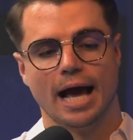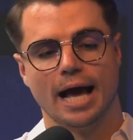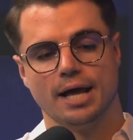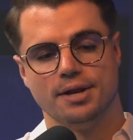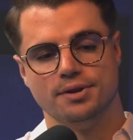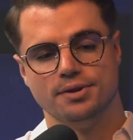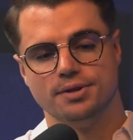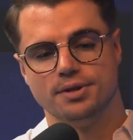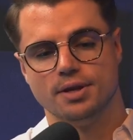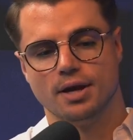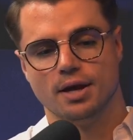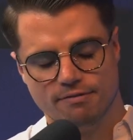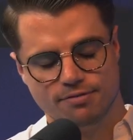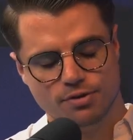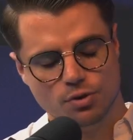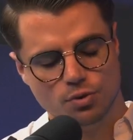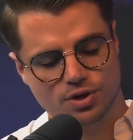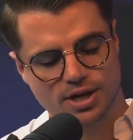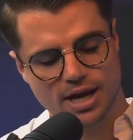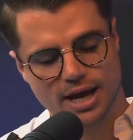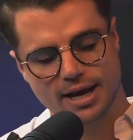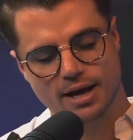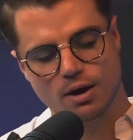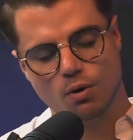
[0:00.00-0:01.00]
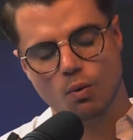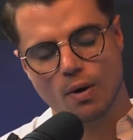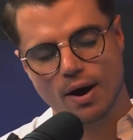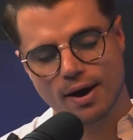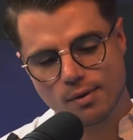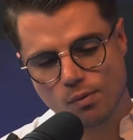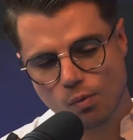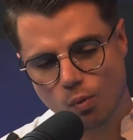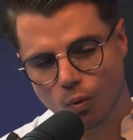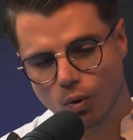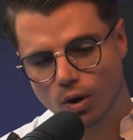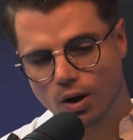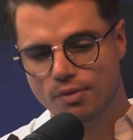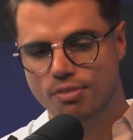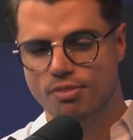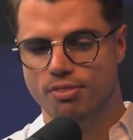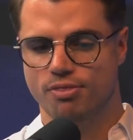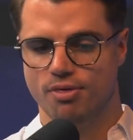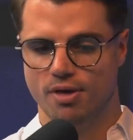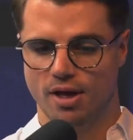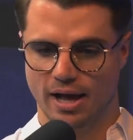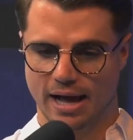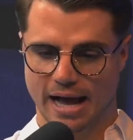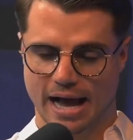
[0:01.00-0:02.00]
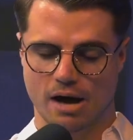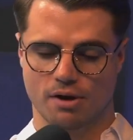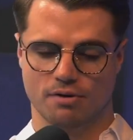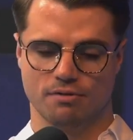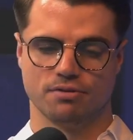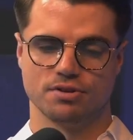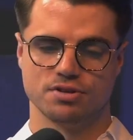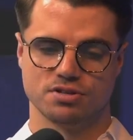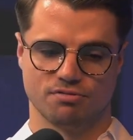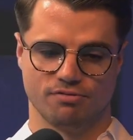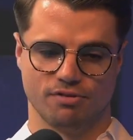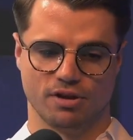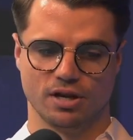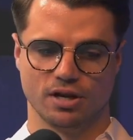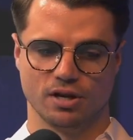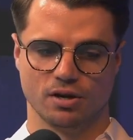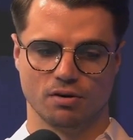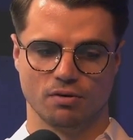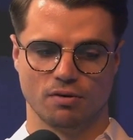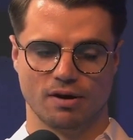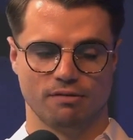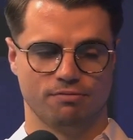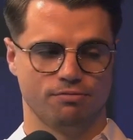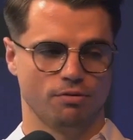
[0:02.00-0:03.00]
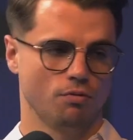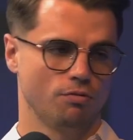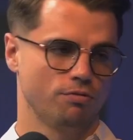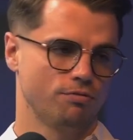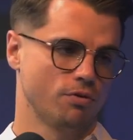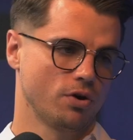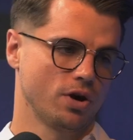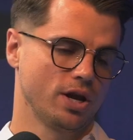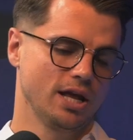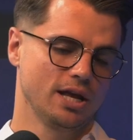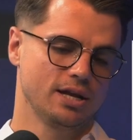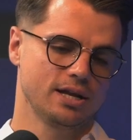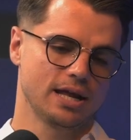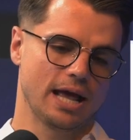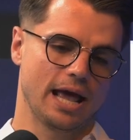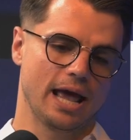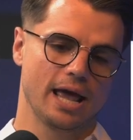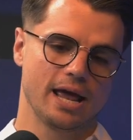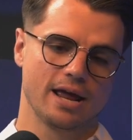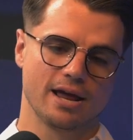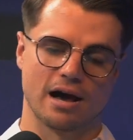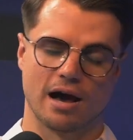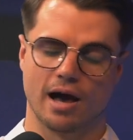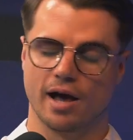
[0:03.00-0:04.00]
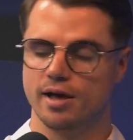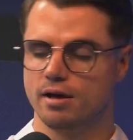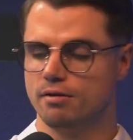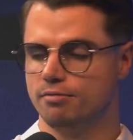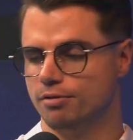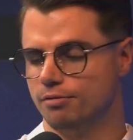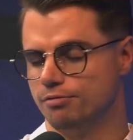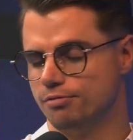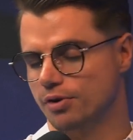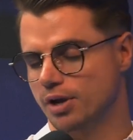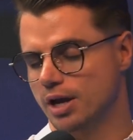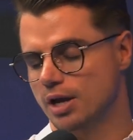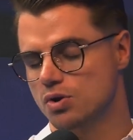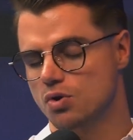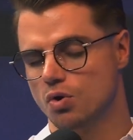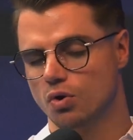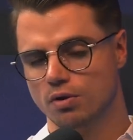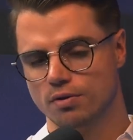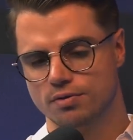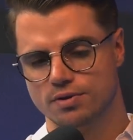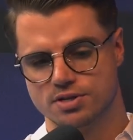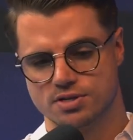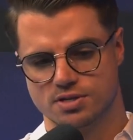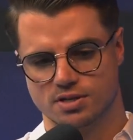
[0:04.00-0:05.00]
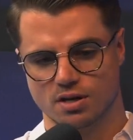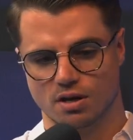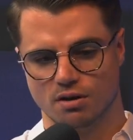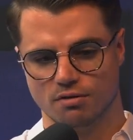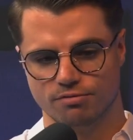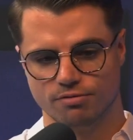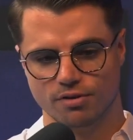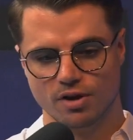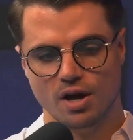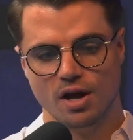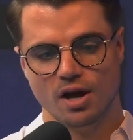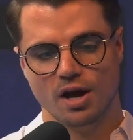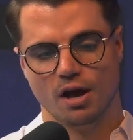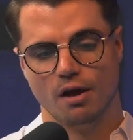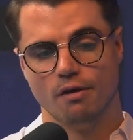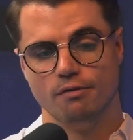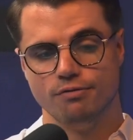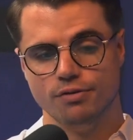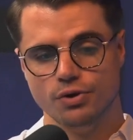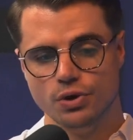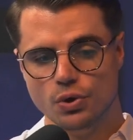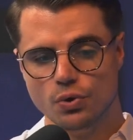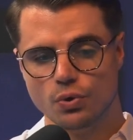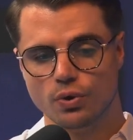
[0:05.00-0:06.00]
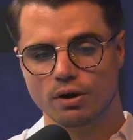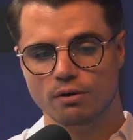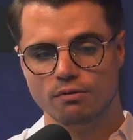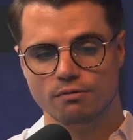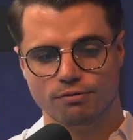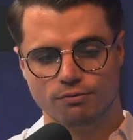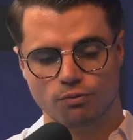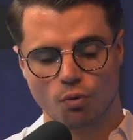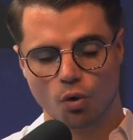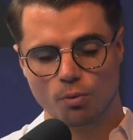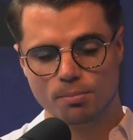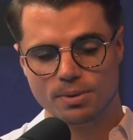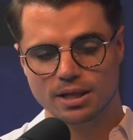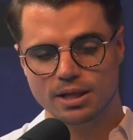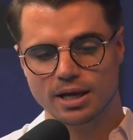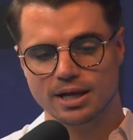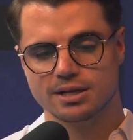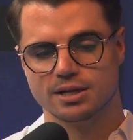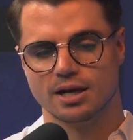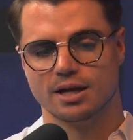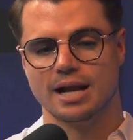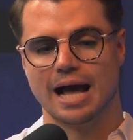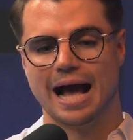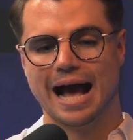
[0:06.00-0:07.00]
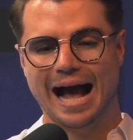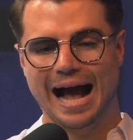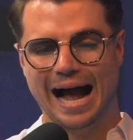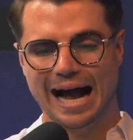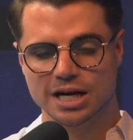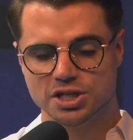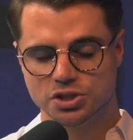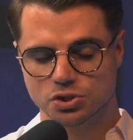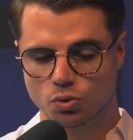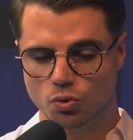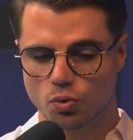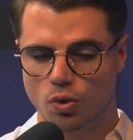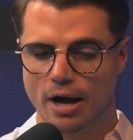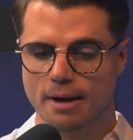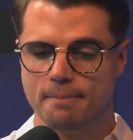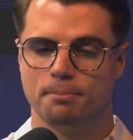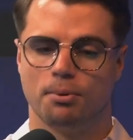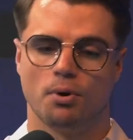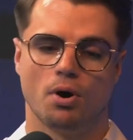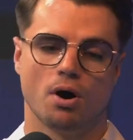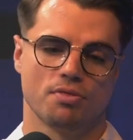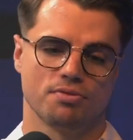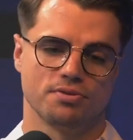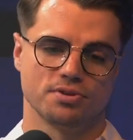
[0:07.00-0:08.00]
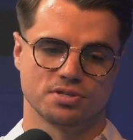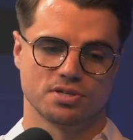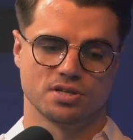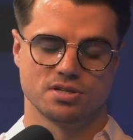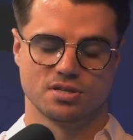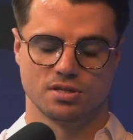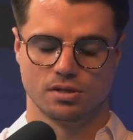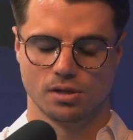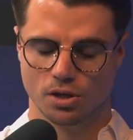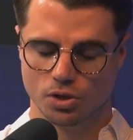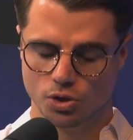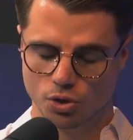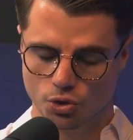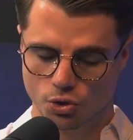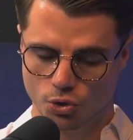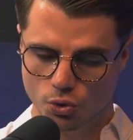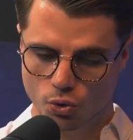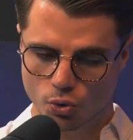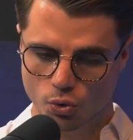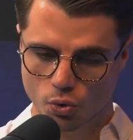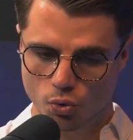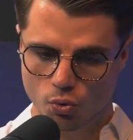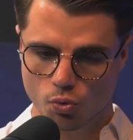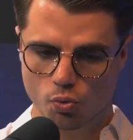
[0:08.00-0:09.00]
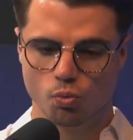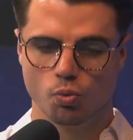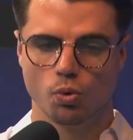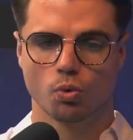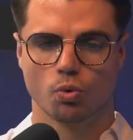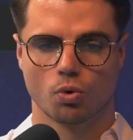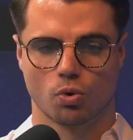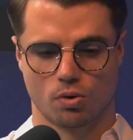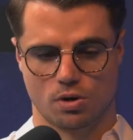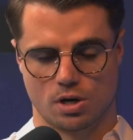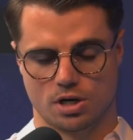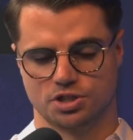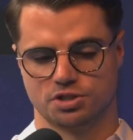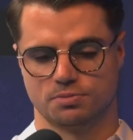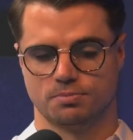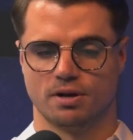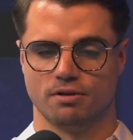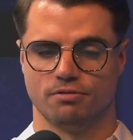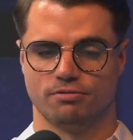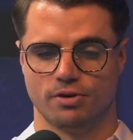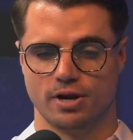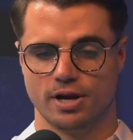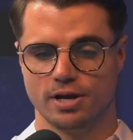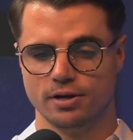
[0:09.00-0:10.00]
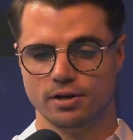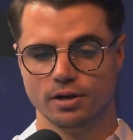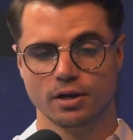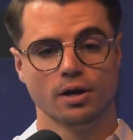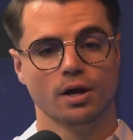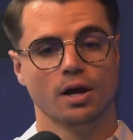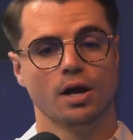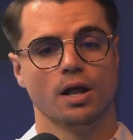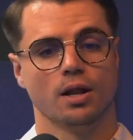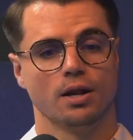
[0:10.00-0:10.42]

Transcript: And if you take away one thing out of this video, if you forget AI, if you forget all of this stuff, if you can formulate an actual hypothesis, then you will crush, my friend.